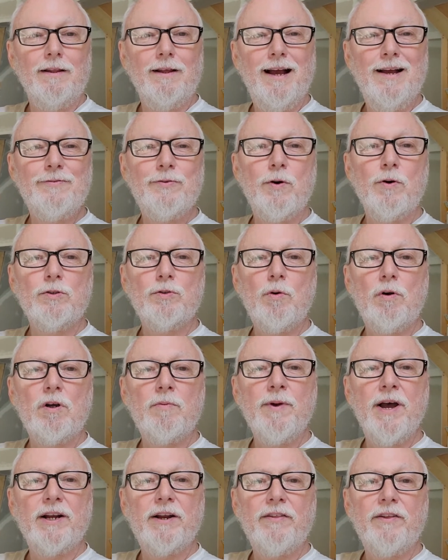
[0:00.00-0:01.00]
Hi folks,
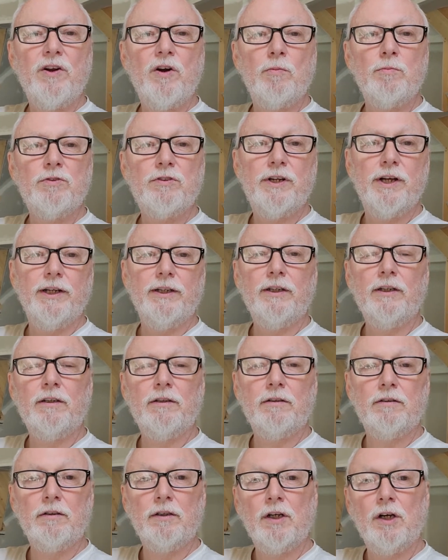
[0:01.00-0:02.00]
welcome back to the Domestead.
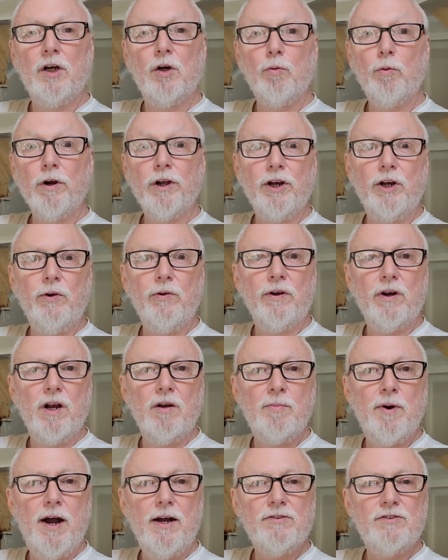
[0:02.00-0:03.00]
We're going to do an
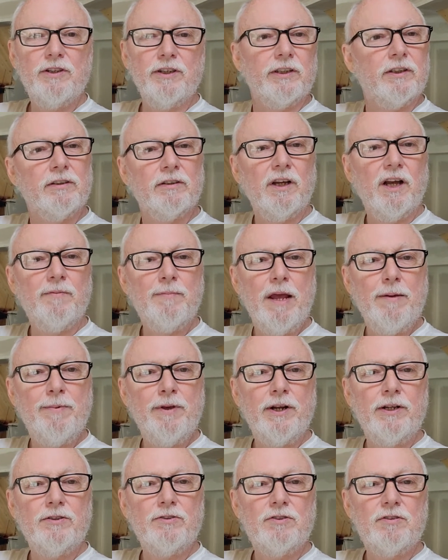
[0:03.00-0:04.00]
unboxing and
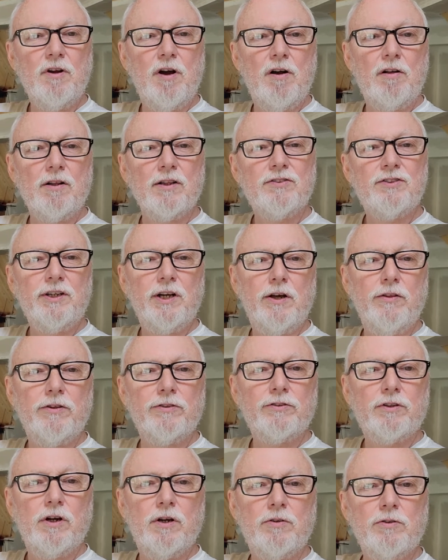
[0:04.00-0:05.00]
maybe an install. Let's see how
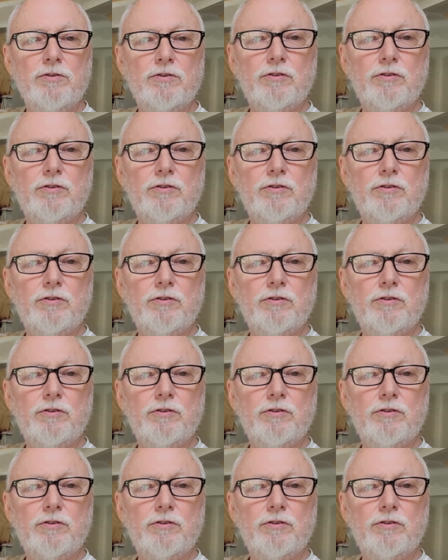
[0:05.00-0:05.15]
this goes.